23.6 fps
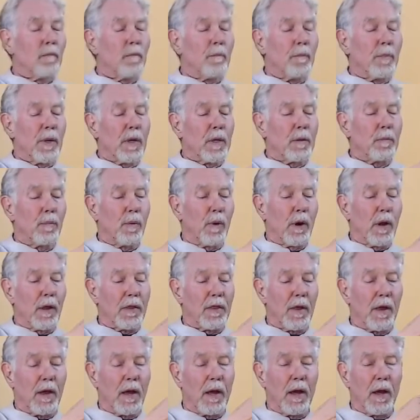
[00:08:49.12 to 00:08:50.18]
Big
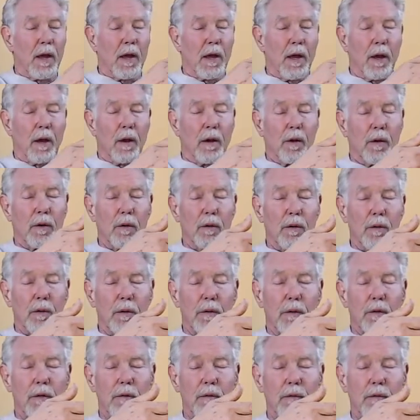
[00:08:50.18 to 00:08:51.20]
breath out.